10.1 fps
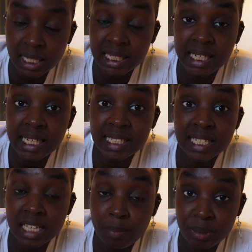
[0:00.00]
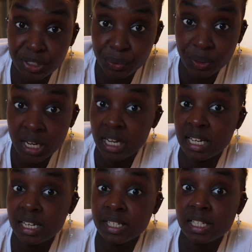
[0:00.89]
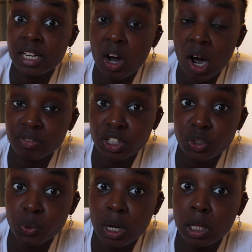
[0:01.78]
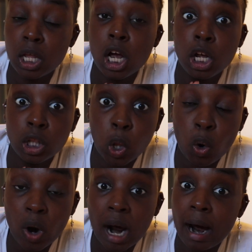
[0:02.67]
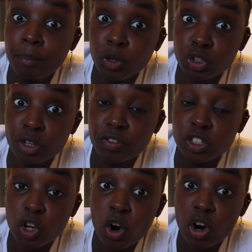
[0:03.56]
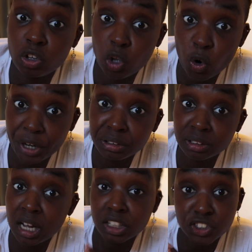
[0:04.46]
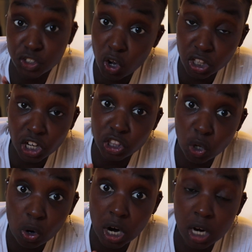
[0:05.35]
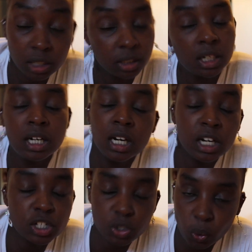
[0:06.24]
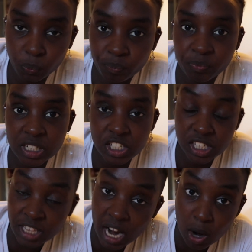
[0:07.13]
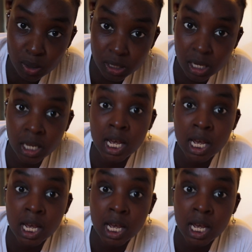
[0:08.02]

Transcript: the latest episode is now after New Girl. Laura, I'm not sure if it's Laura or Lauren. I'll just call her Laura. So she's in the house.